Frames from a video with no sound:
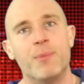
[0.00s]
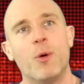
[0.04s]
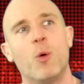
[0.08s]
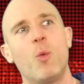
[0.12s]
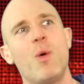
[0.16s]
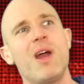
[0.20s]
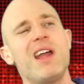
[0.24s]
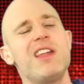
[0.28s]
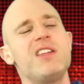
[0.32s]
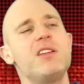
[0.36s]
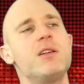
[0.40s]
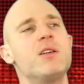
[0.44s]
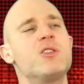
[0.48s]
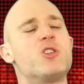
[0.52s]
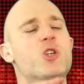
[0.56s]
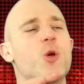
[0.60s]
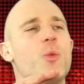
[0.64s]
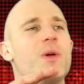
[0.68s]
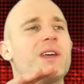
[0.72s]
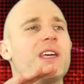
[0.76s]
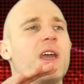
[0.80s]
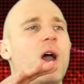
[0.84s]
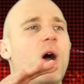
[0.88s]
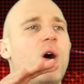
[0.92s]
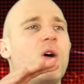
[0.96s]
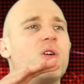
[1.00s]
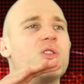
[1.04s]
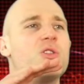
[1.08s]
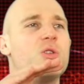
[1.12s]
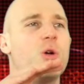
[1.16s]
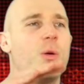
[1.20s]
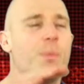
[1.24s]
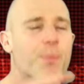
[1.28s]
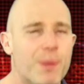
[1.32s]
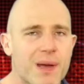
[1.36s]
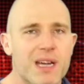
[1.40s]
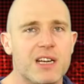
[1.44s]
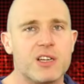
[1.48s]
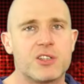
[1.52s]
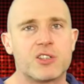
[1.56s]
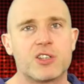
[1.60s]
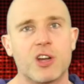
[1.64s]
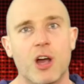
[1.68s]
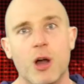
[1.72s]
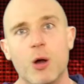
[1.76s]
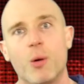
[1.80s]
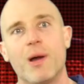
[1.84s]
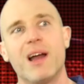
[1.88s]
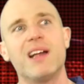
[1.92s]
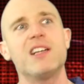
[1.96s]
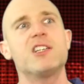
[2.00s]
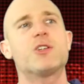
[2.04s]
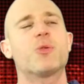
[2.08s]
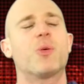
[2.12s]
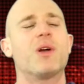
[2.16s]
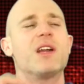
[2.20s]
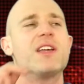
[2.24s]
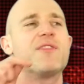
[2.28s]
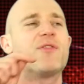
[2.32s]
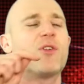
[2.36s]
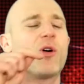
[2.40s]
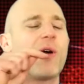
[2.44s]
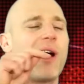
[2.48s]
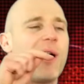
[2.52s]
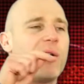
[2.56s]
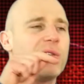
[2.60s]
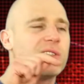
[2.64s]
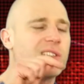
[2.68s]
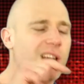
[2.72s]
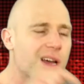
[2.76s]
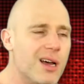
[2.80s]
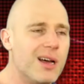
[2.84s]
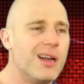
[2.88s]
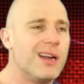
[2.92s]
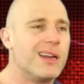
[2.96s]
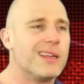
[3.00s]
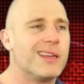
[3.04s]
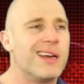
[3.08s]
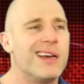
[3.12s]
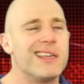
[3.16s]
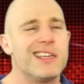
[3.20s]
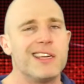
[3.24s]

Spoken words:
but when you're doing it on your big show, and 24 hours earlier,